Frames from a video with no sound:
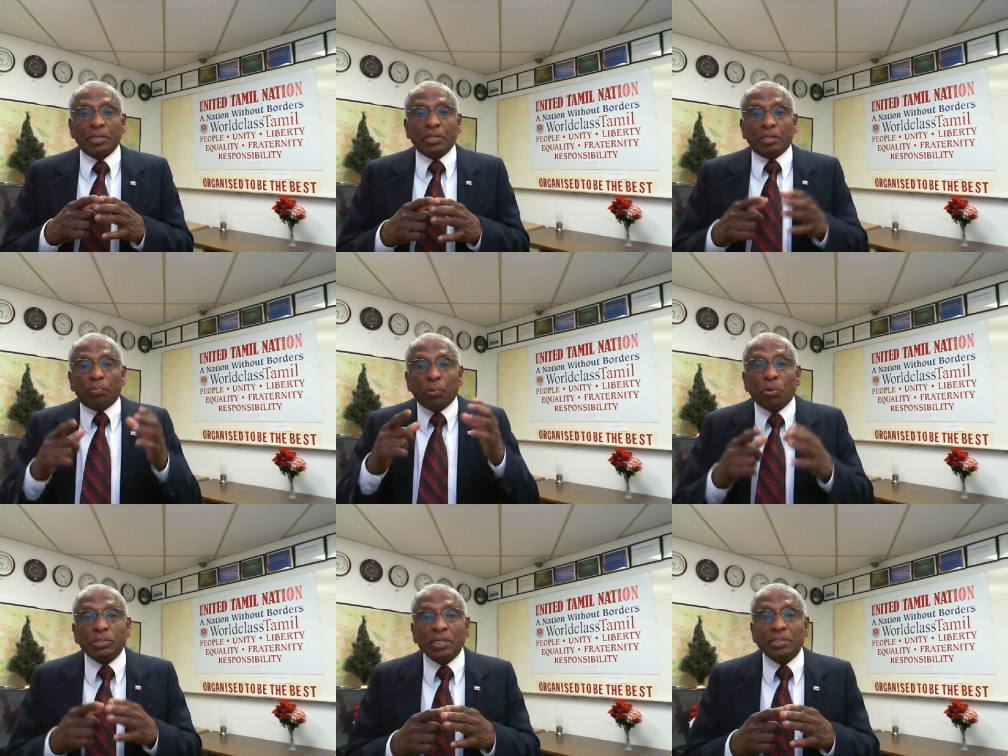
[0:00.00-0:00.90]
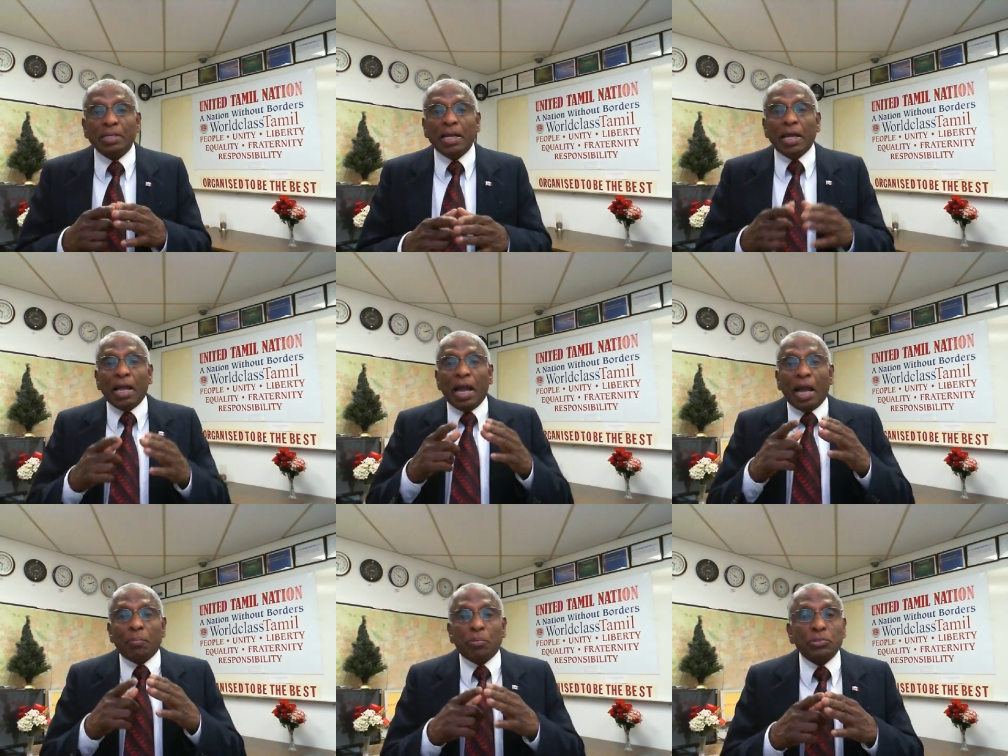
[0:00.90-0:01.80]
the process
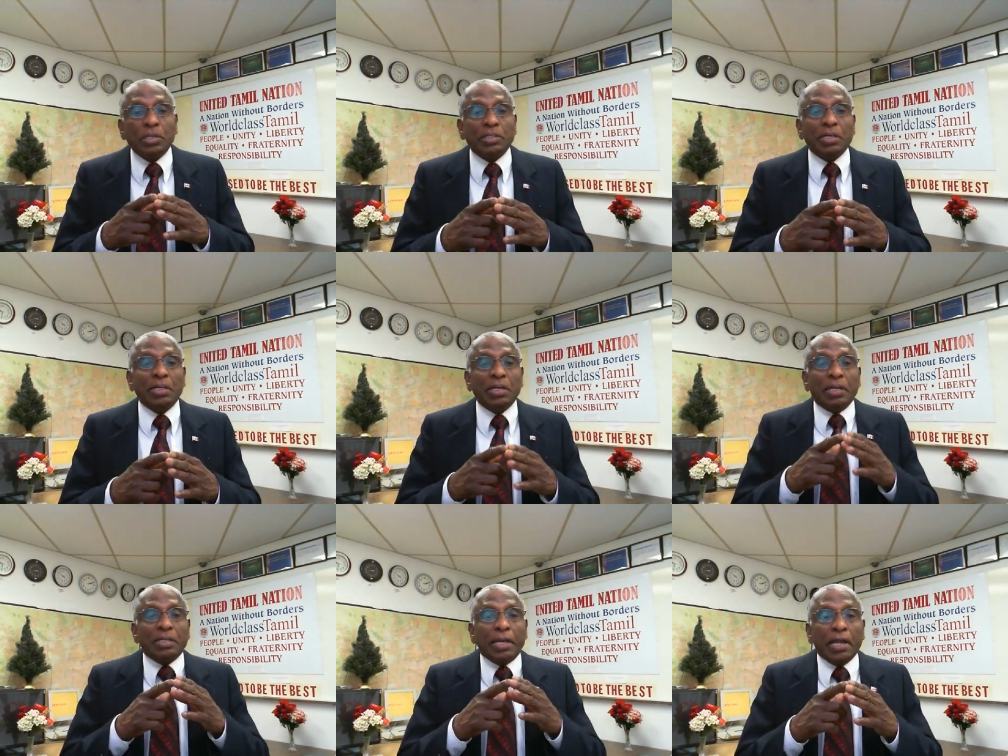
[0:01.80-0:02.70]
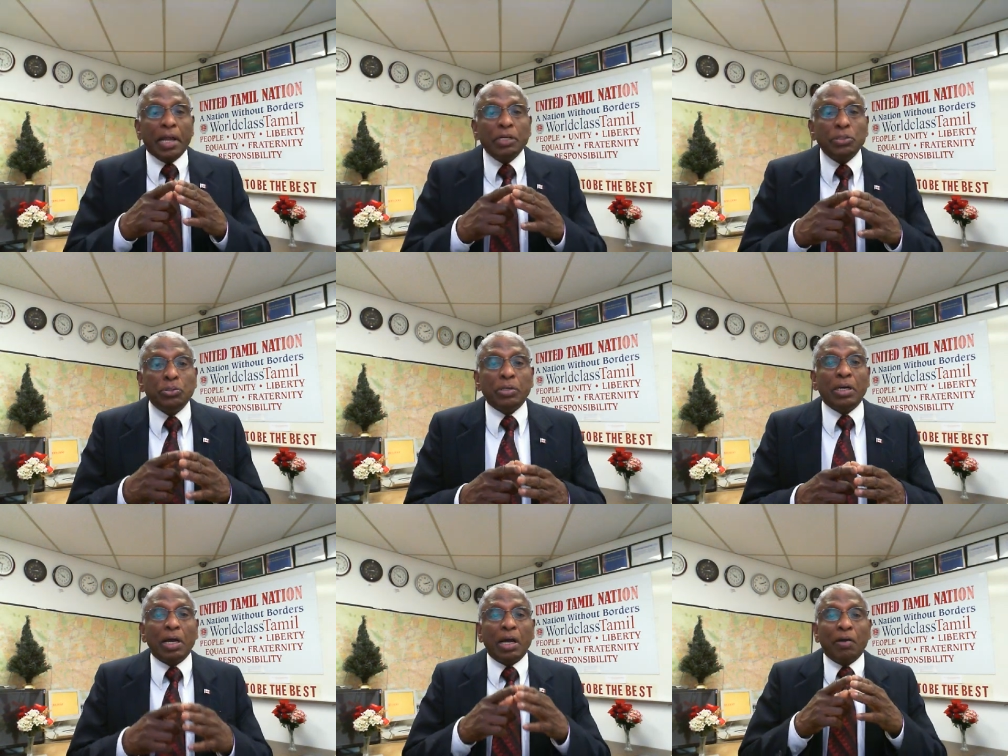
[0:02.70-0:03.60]
and procedure that ensure
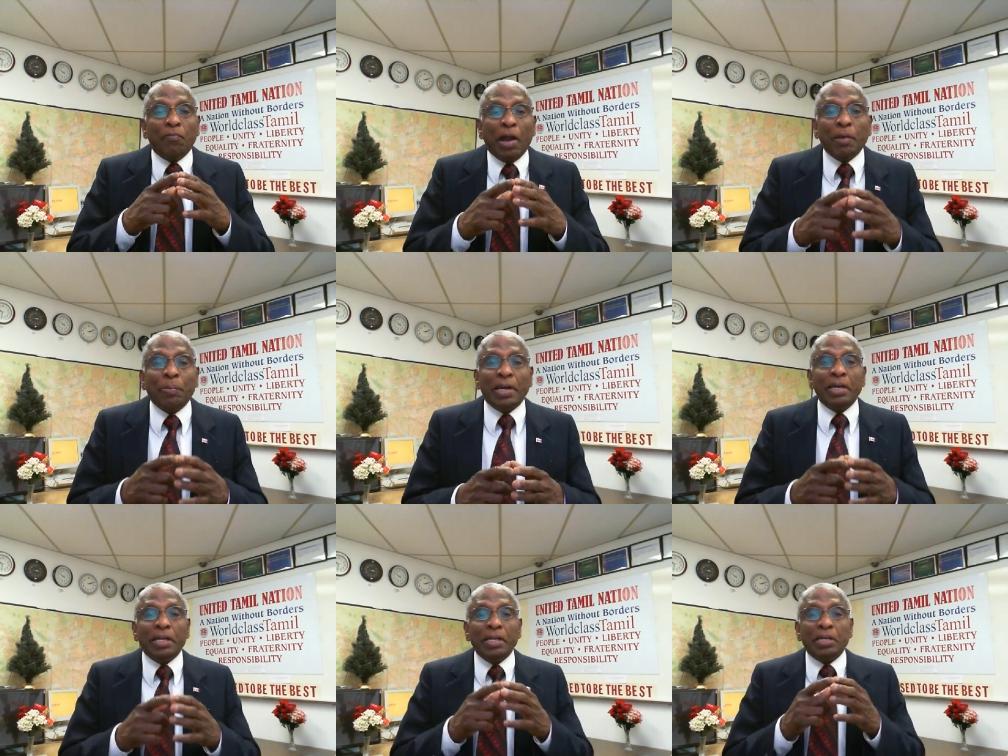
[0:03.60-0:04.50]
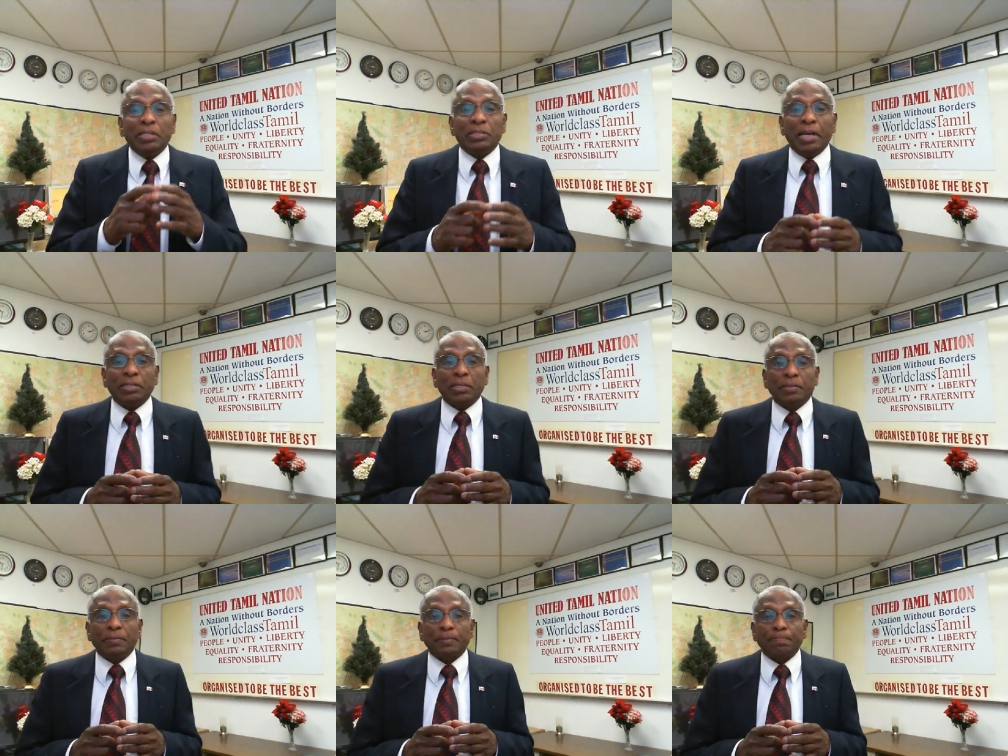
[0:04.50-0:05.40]
a vibrant leader is selected.
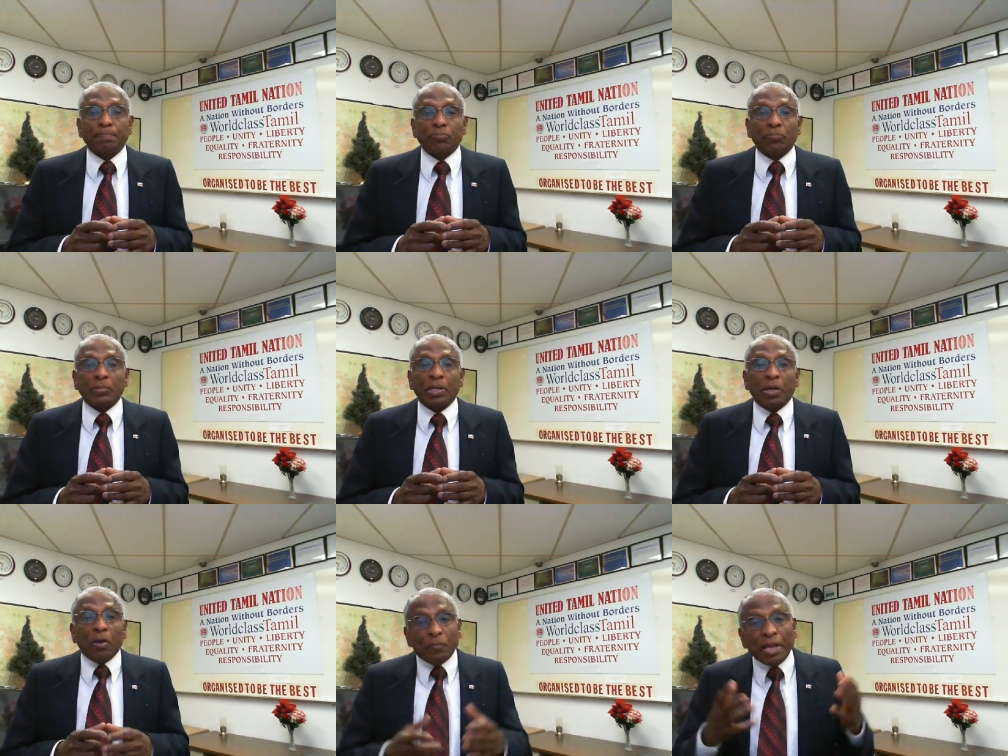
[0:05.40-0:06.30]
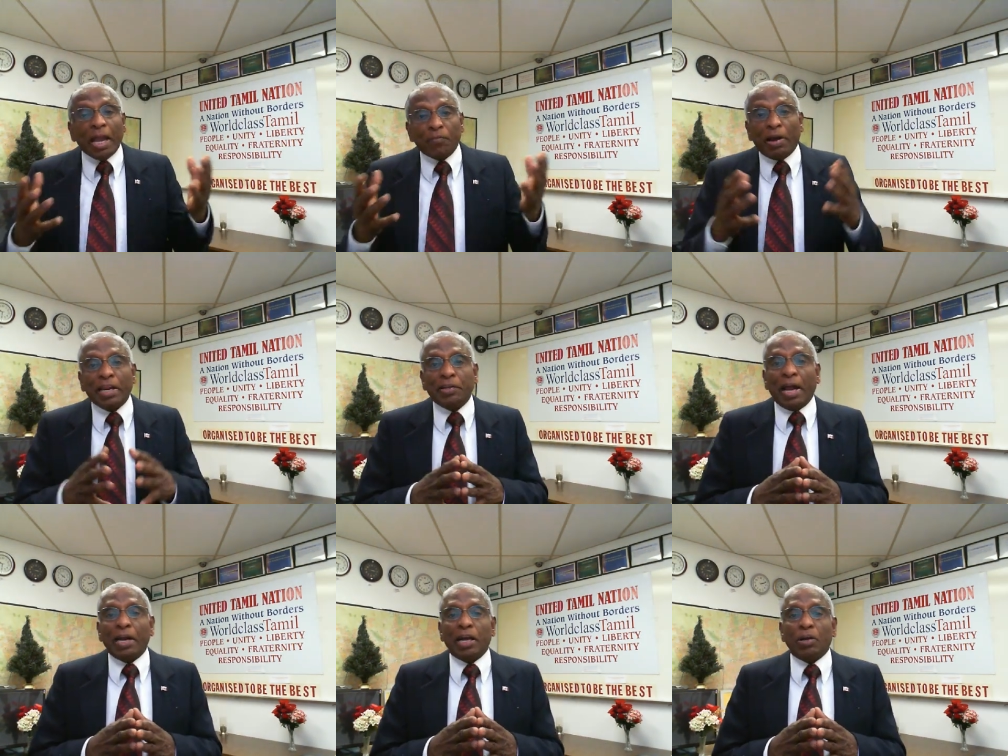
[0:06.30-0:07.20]
We had one in
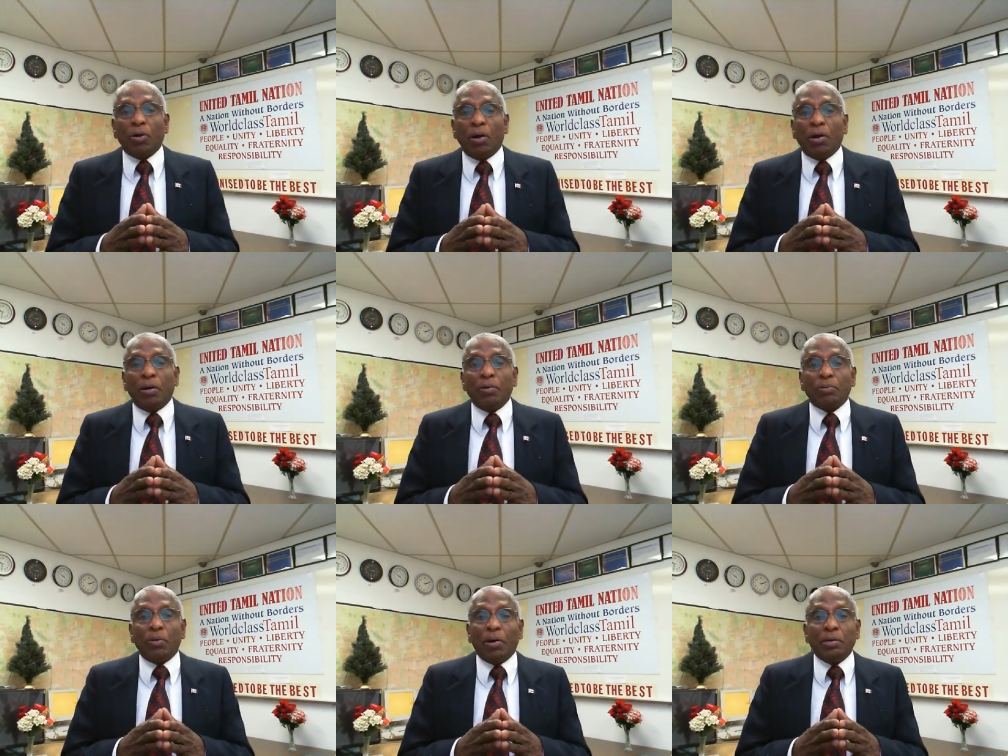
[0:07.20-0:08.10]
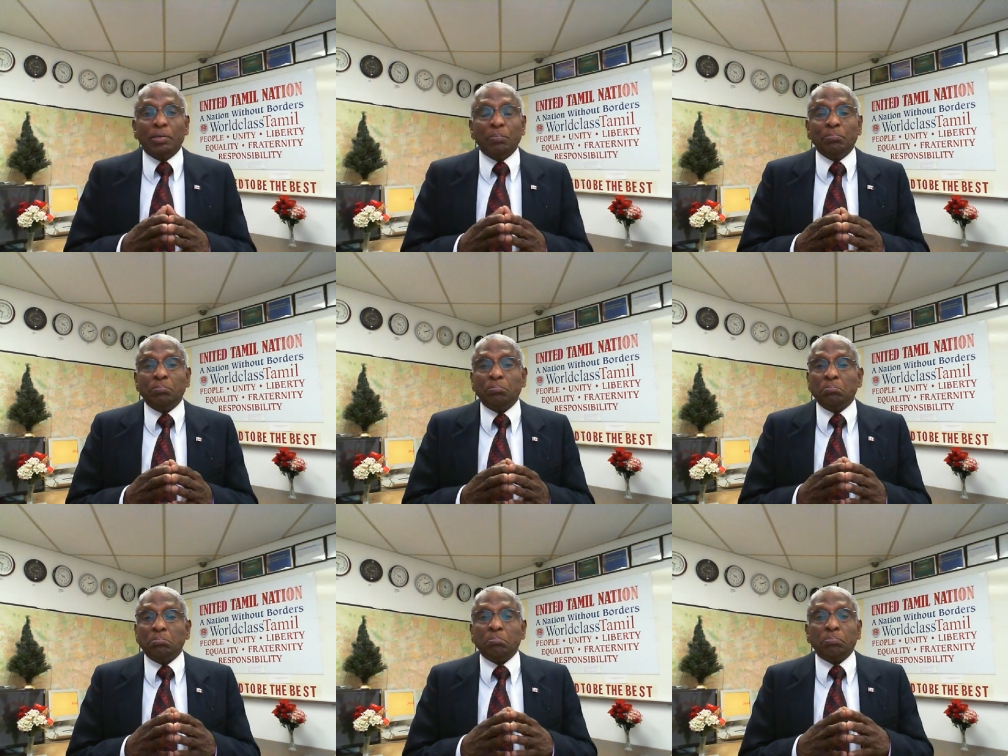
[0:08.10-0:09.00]
Canada called
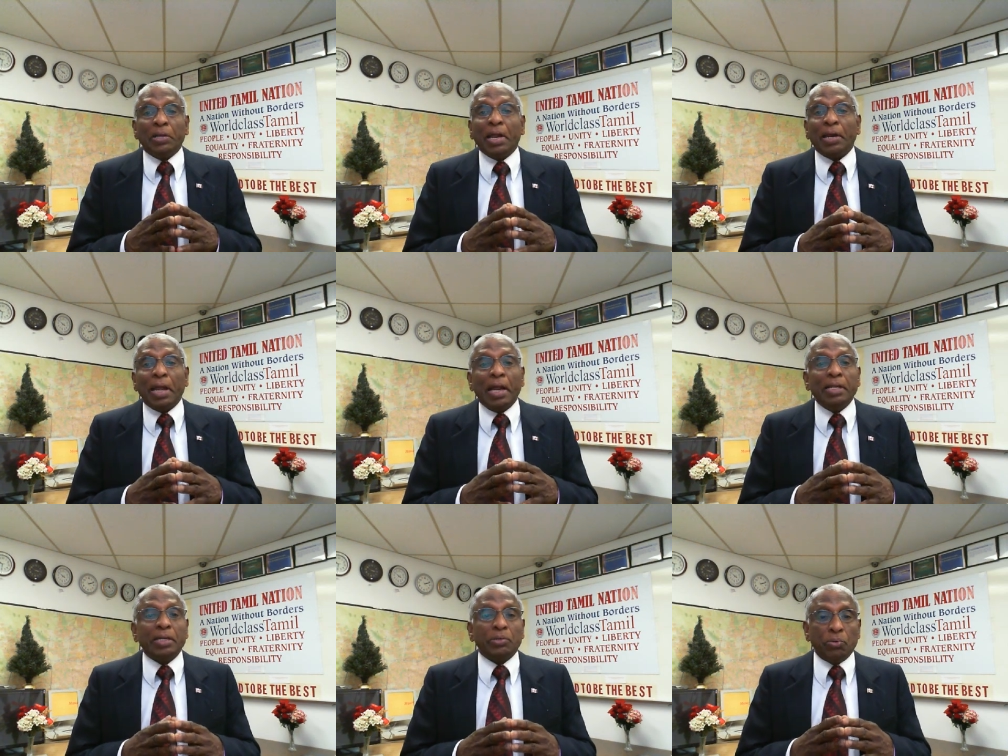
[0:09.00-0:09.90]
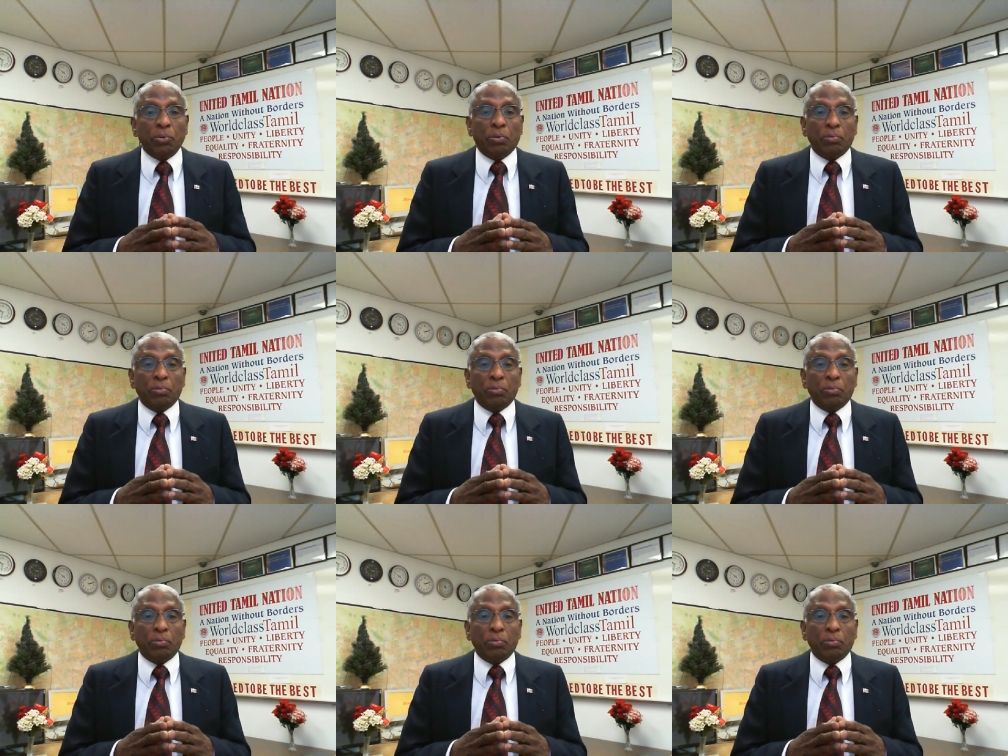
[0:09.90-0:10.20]
Pierre Elliott Trudeau.